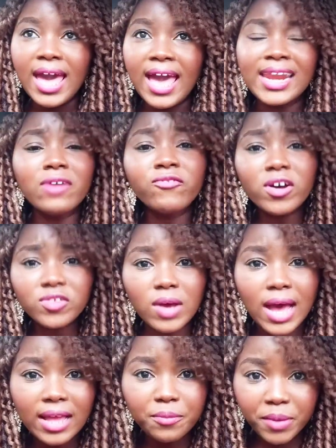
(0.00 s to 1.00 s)
And I've also
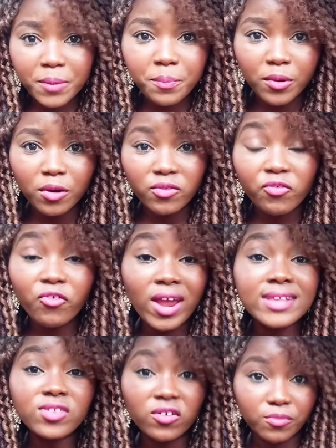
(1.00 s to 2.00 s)
had people,
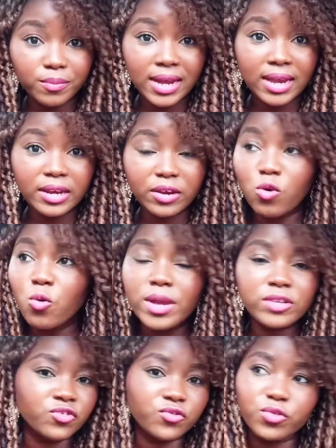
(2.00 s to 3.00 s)
friends of mine, who
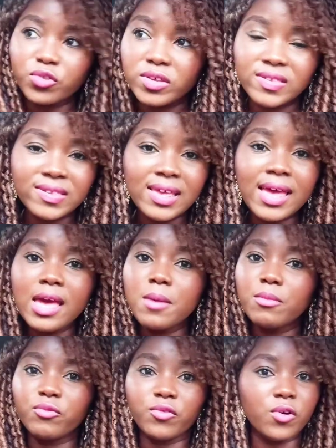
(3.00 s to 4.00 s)
went through the
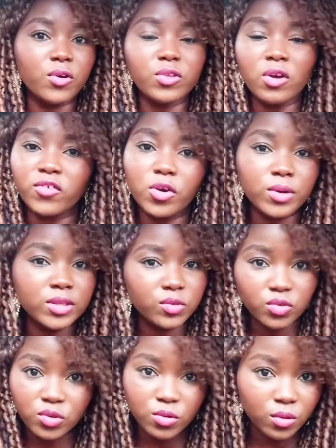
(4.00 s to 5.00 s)
same road of going to
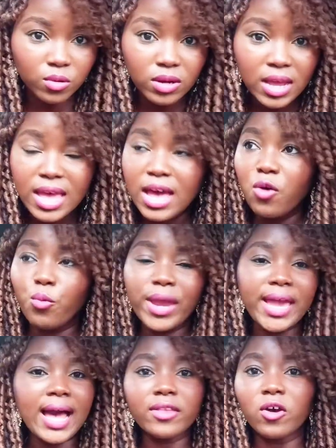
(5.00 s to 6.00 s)
school.
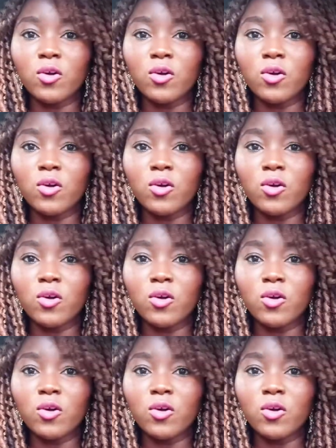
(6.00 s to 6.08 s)
We had